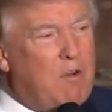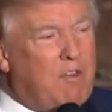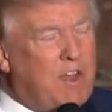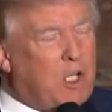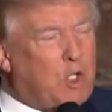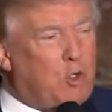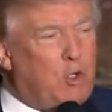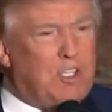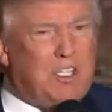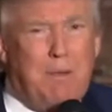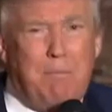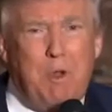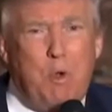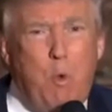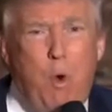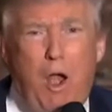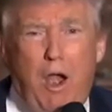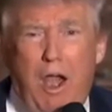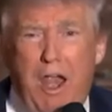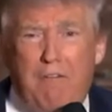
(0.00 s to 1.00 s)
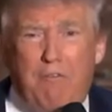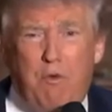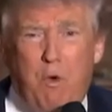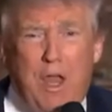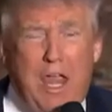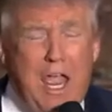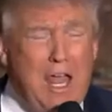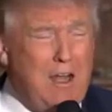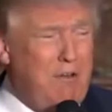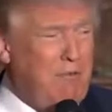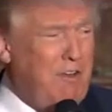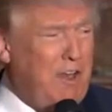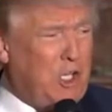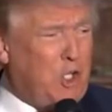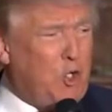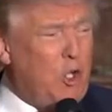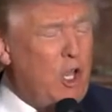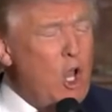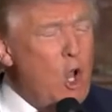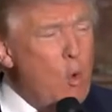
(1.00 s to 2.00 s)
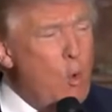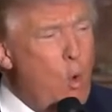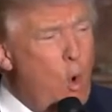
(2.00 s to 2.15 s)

no victories. I mean, where have we had a victory?